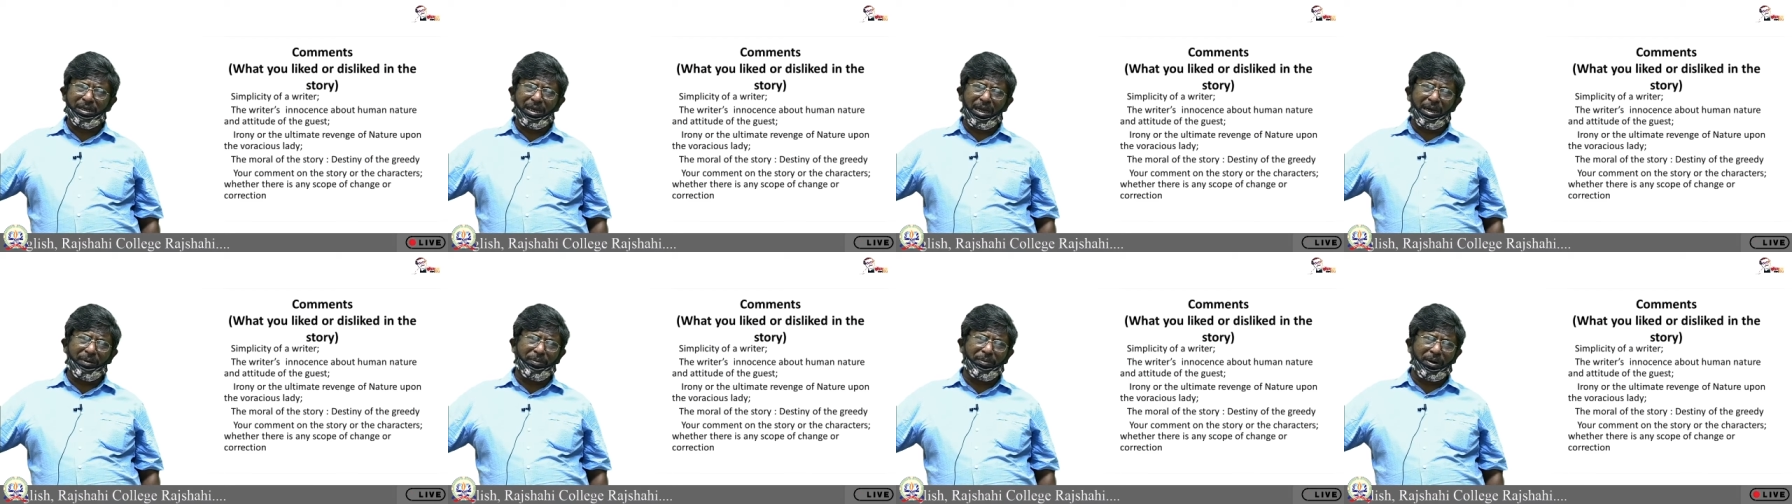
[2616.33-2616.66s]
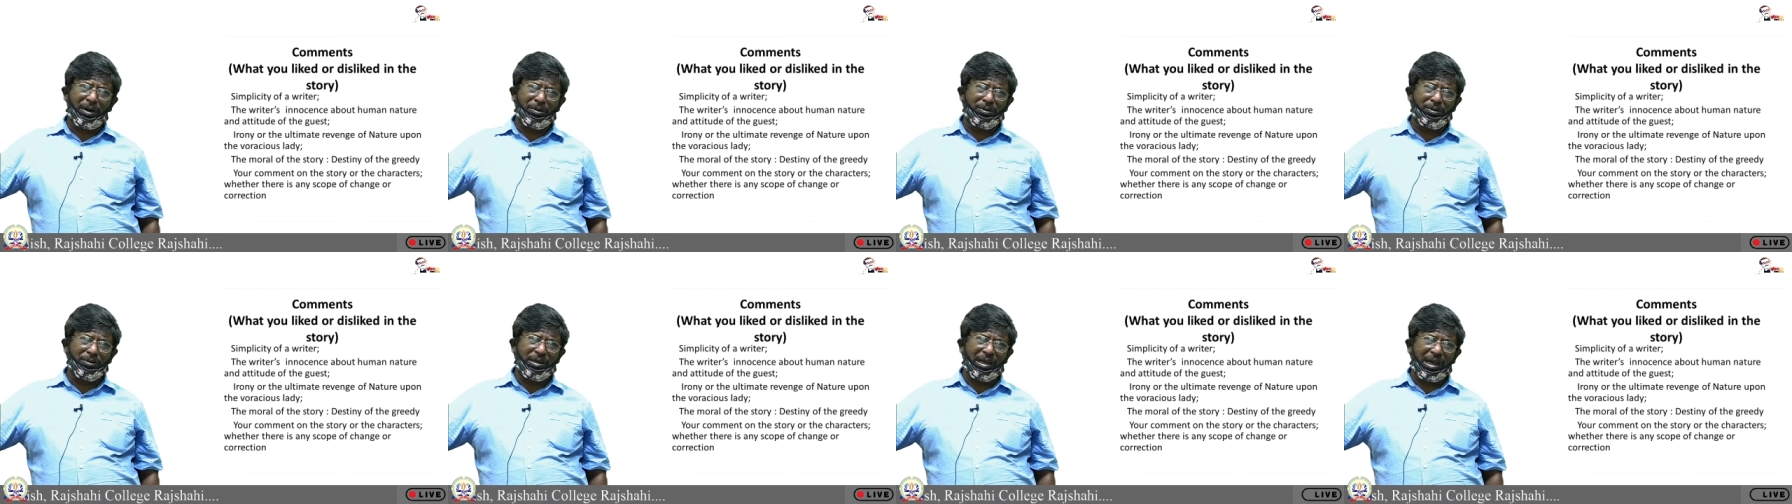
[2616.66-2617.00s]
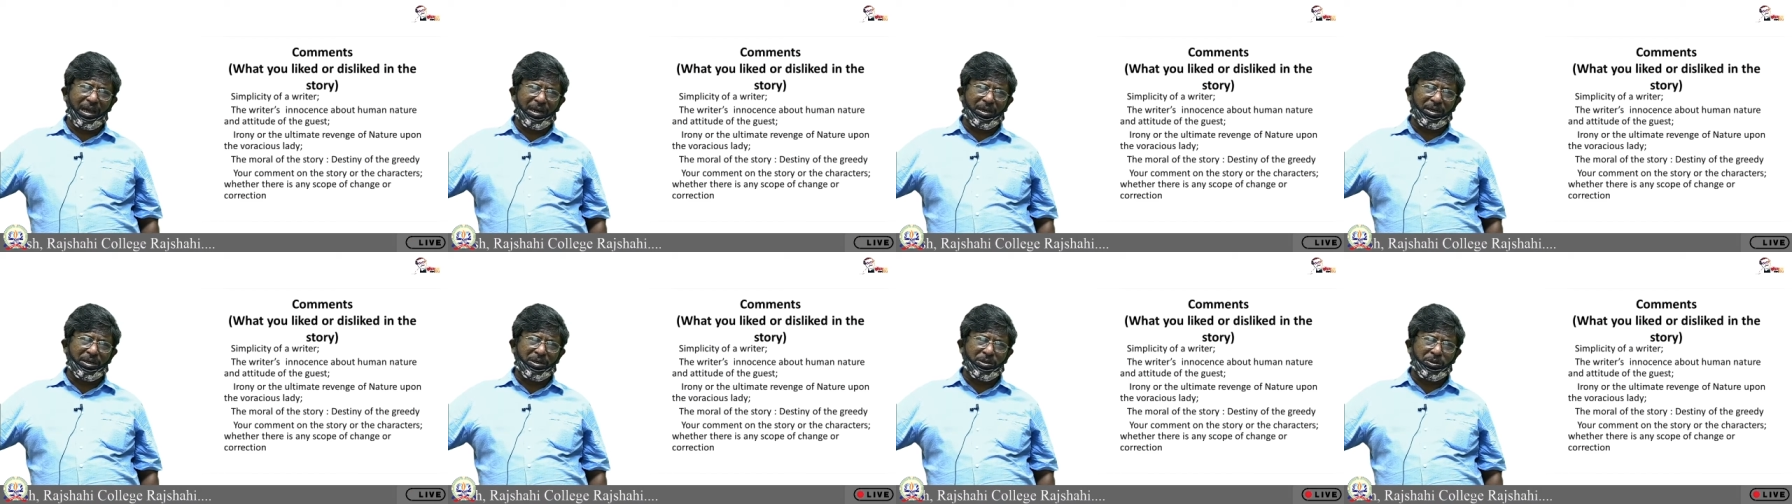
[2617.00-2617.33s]
about the
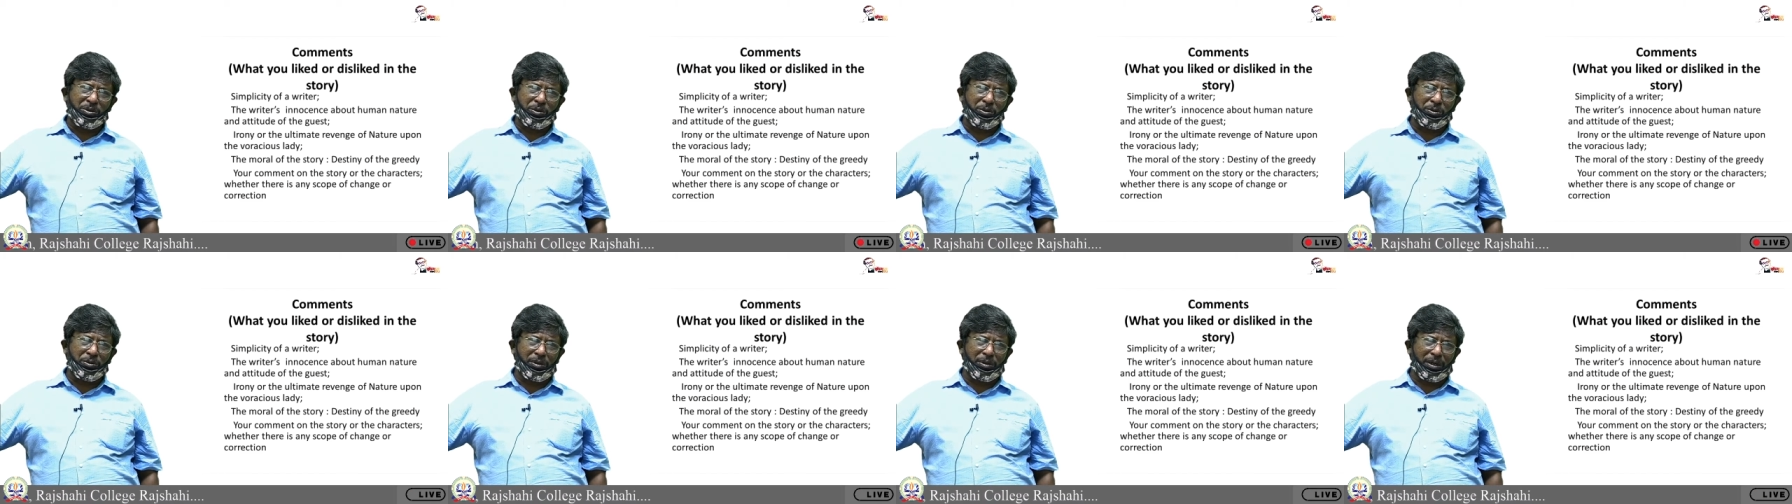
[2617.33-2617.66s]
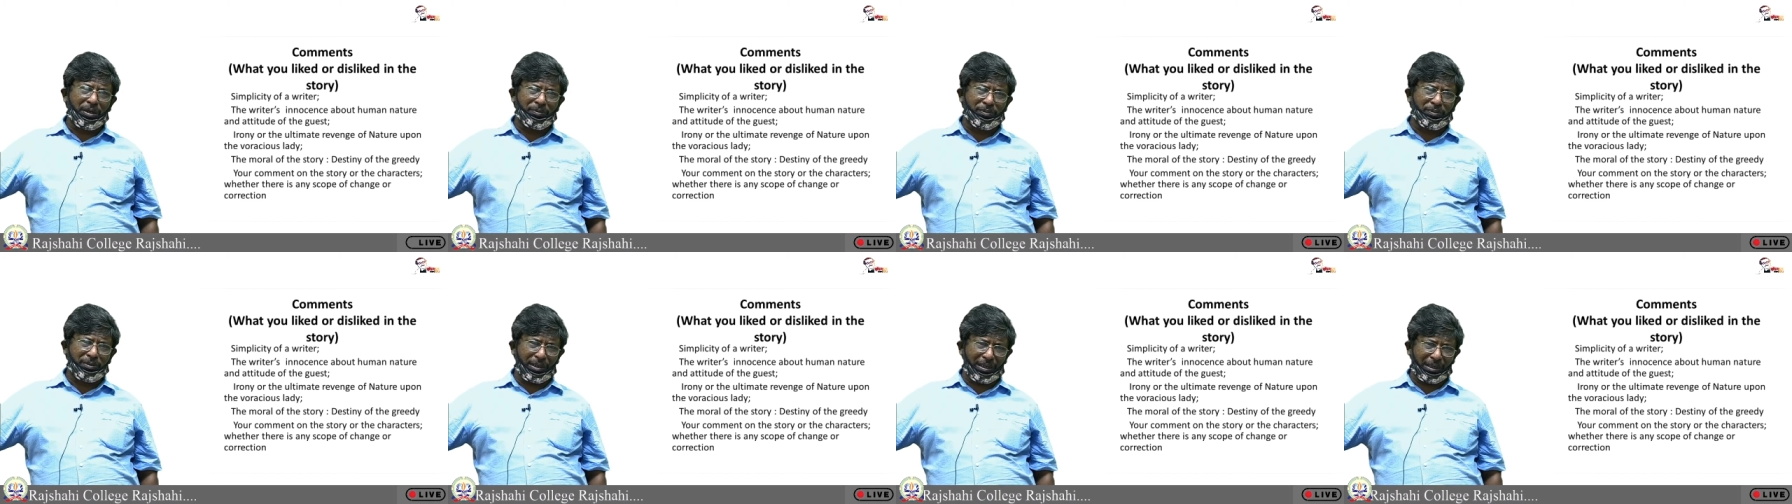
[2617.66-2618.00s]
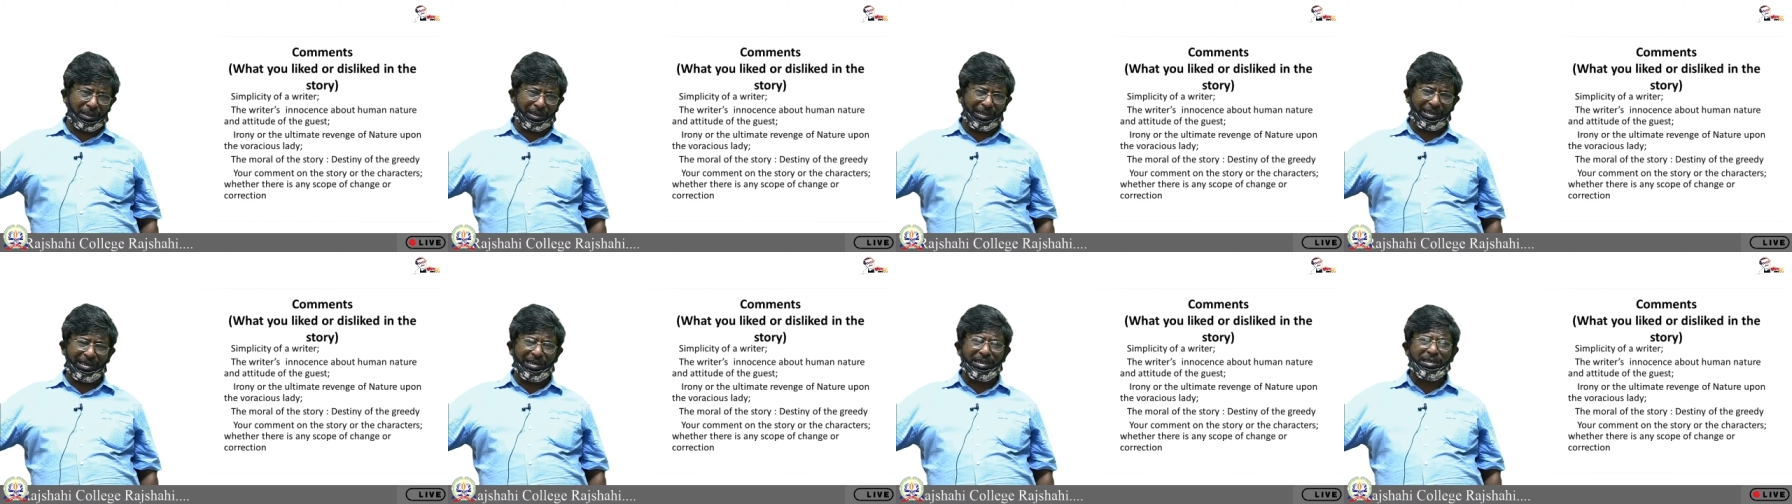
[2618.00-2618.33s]
attitude of the
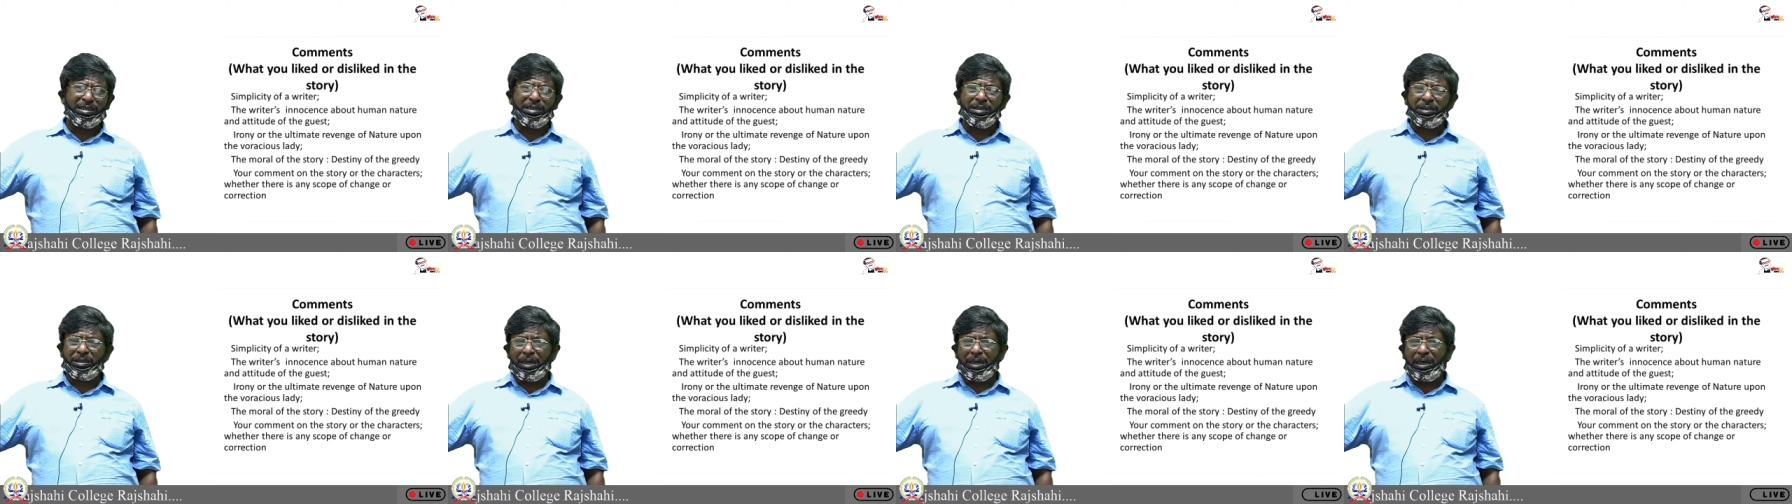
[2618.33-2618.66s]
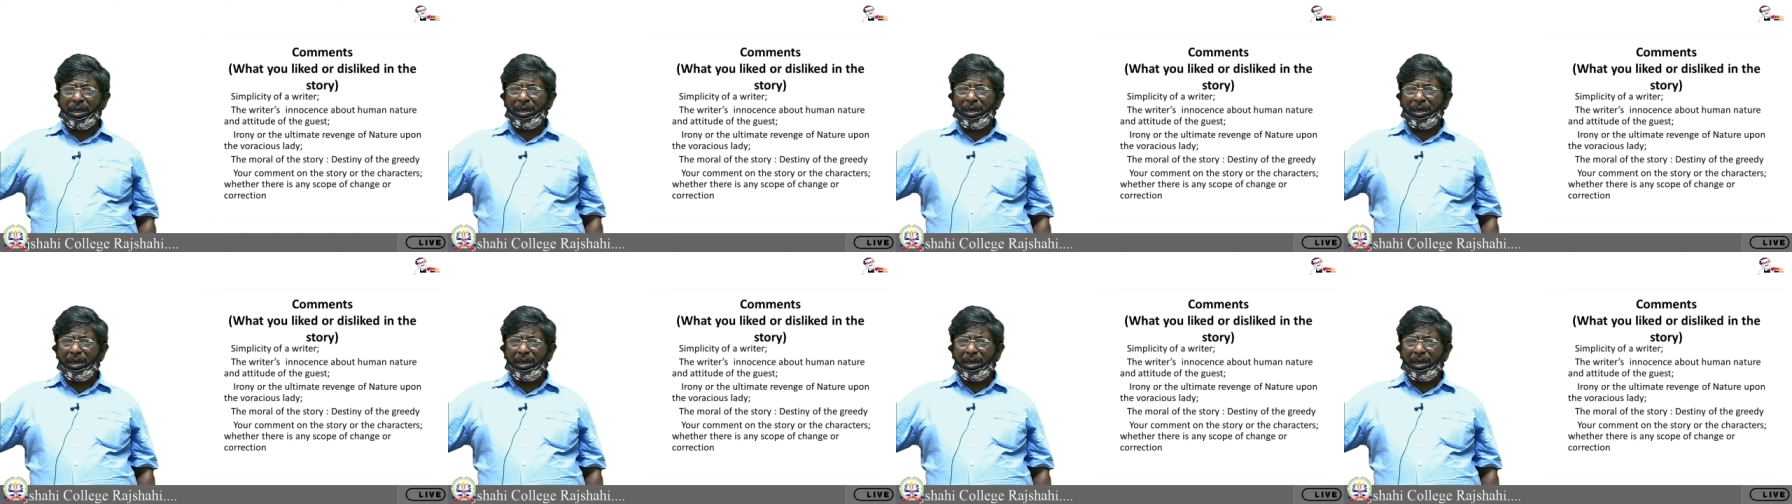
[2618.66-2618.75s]
guest,